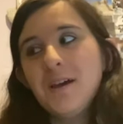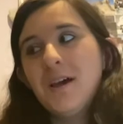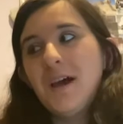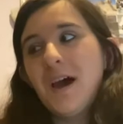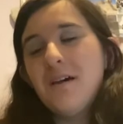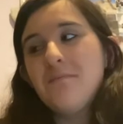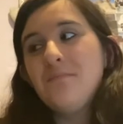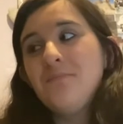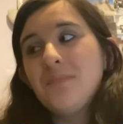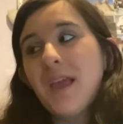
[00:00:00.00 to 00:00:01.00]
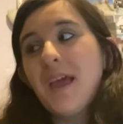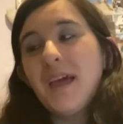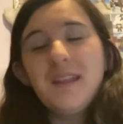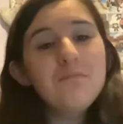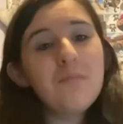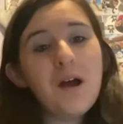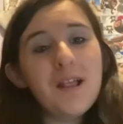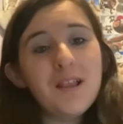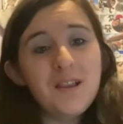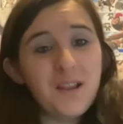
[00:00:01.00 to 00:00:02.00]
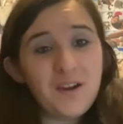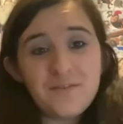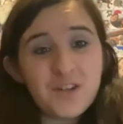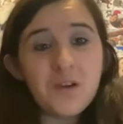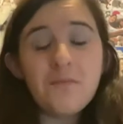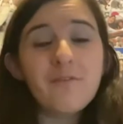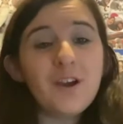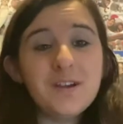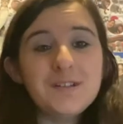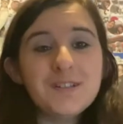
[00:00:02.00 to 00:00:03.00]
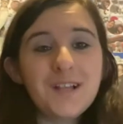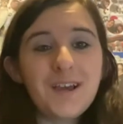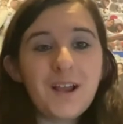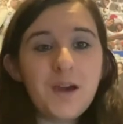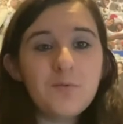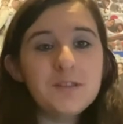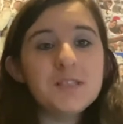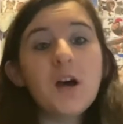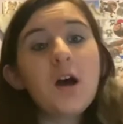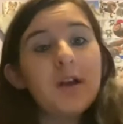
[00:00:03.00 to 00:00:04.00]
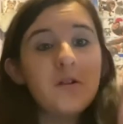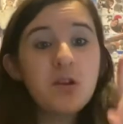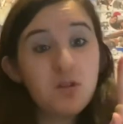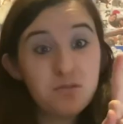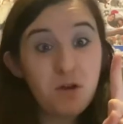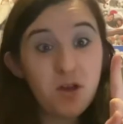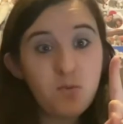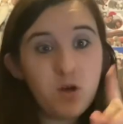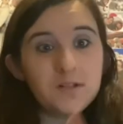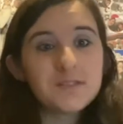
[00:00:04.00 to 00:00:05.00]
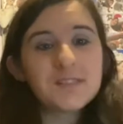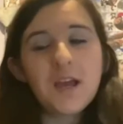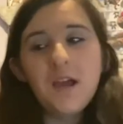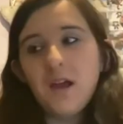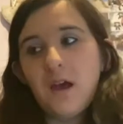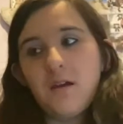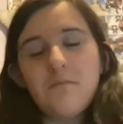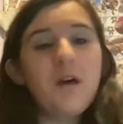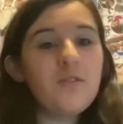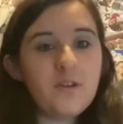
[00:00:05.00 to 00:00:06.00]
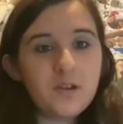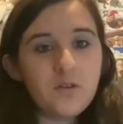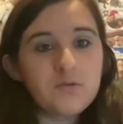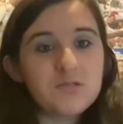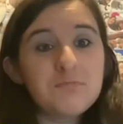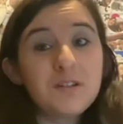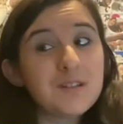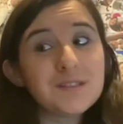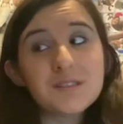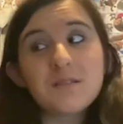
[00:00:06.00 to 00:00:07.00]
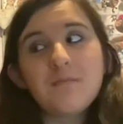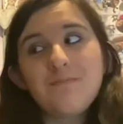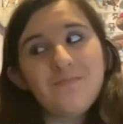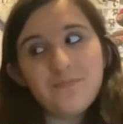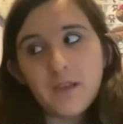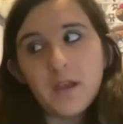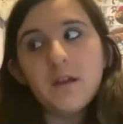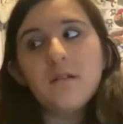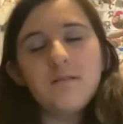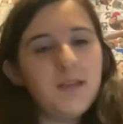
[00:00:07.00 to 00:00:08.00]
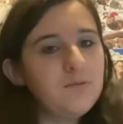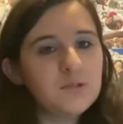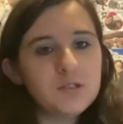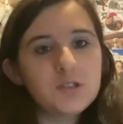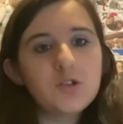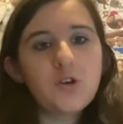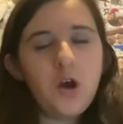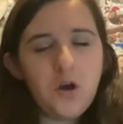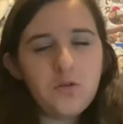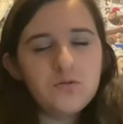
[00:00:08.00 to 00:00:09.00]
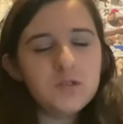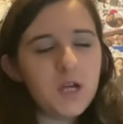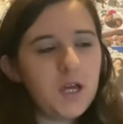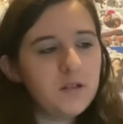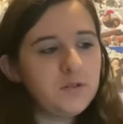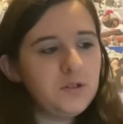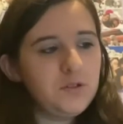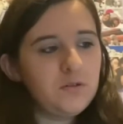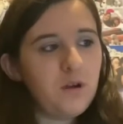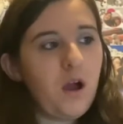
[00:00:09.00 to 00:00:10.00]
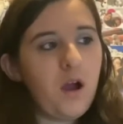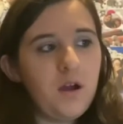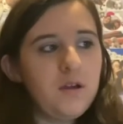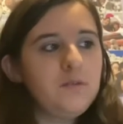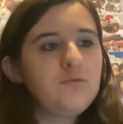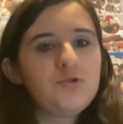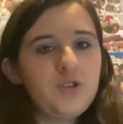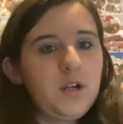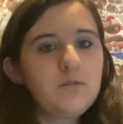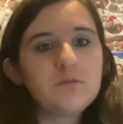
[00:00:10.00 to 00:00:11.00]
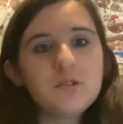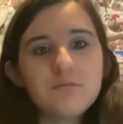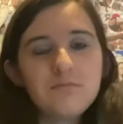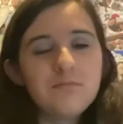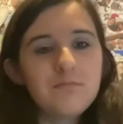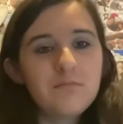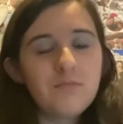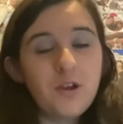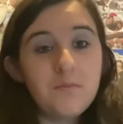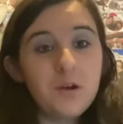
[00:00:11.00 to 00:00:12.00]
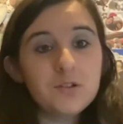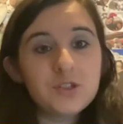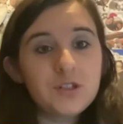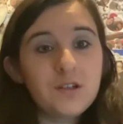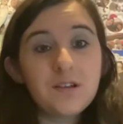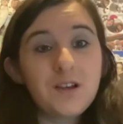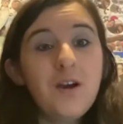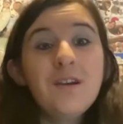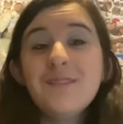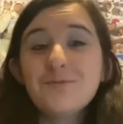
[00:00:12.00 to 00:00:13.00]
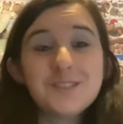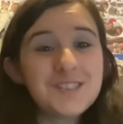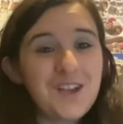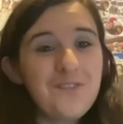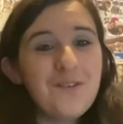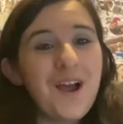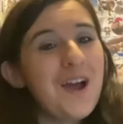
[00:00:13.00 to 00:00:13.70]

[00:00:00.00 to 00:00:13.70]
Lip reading: And in my lifetime of going to Legoland Windsor, I only got the bucket once. And thank God, because it was cold and I drowned pretty much. It was so wet.